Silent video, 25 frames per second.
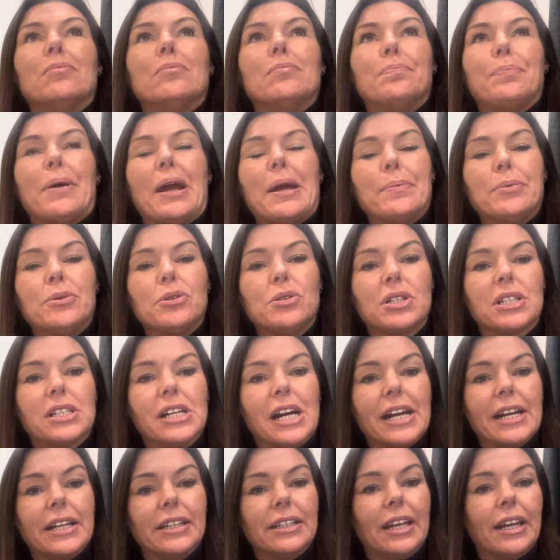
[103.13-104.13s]
people
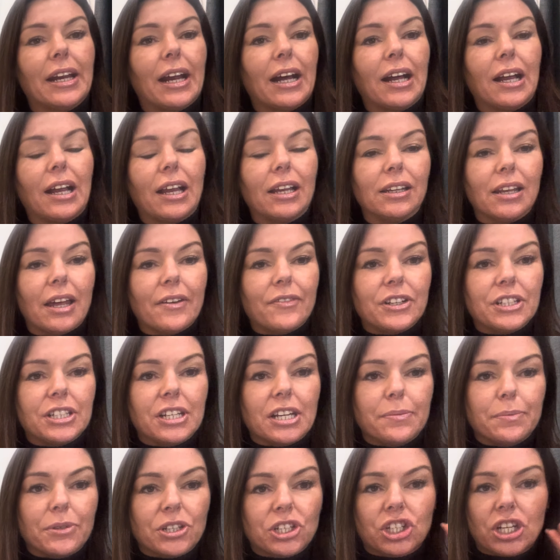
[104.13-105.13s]
saying that our
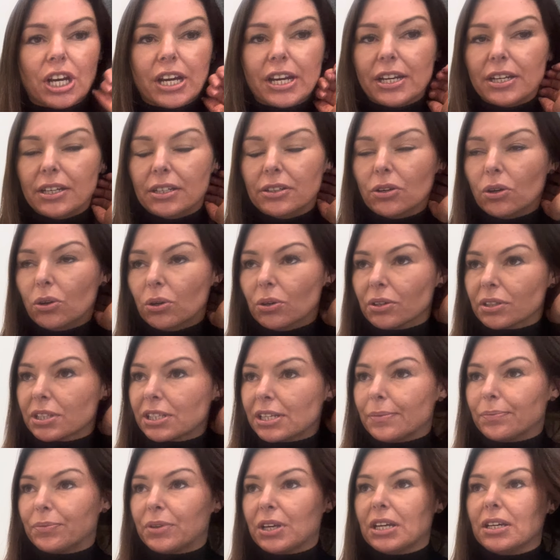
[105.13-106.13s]
11D machine or
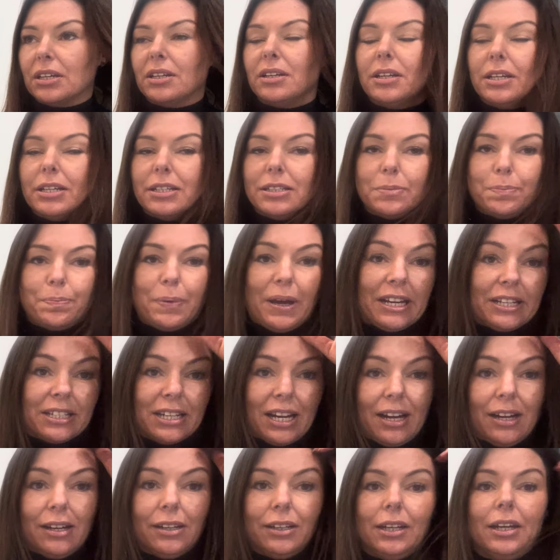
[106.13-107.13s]
something is
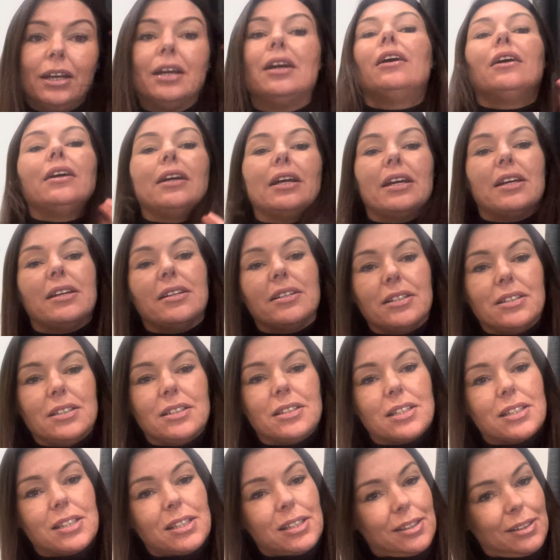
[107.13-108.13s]
better
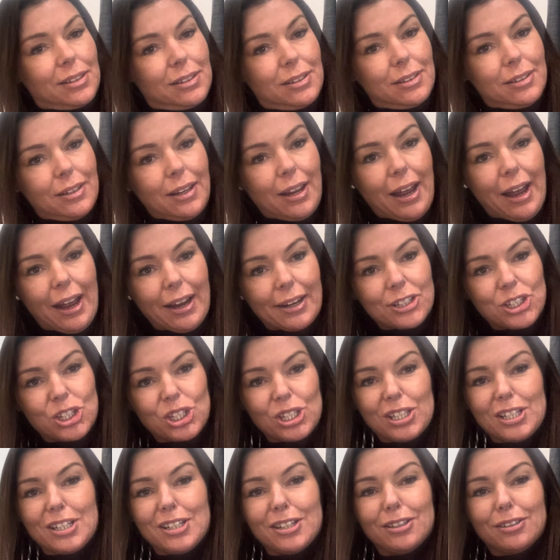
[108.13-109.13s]
is
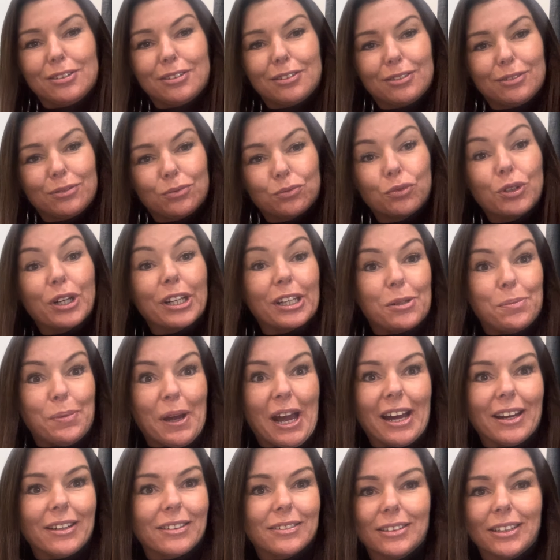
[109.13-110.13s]
actually really
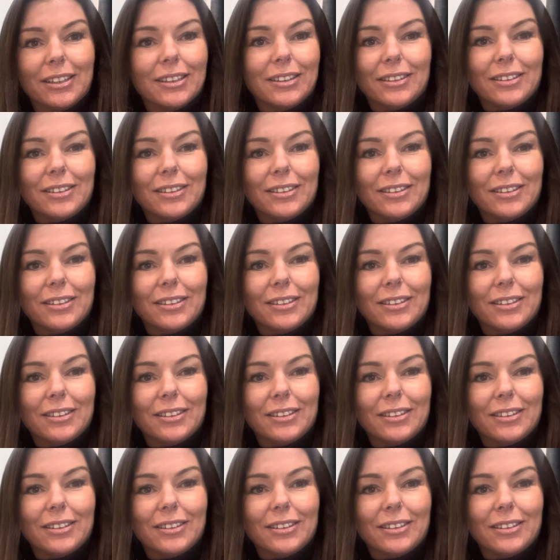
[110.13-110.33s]
bad.